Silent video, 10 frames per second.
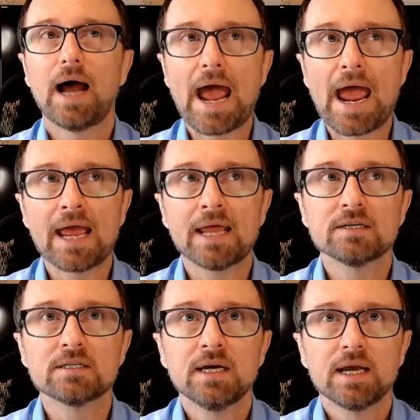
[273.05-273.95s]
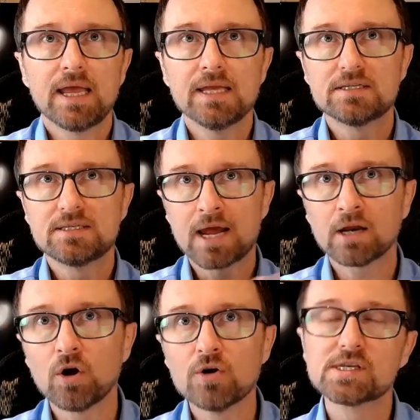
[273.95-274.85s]
and it
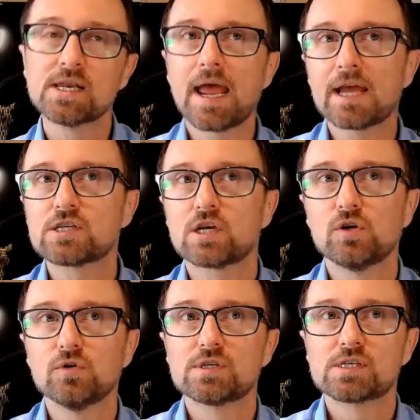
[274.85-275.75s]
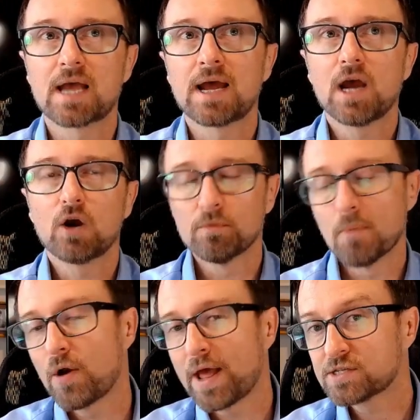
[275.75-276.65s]
downloads and executes, say, a
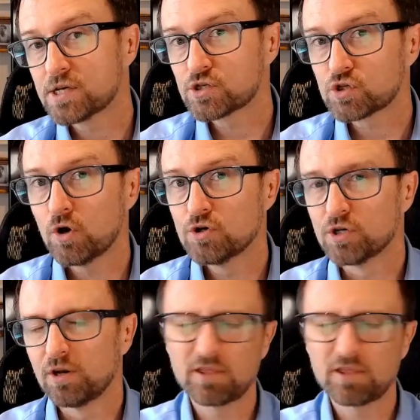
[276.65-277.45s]
remote access Trojan.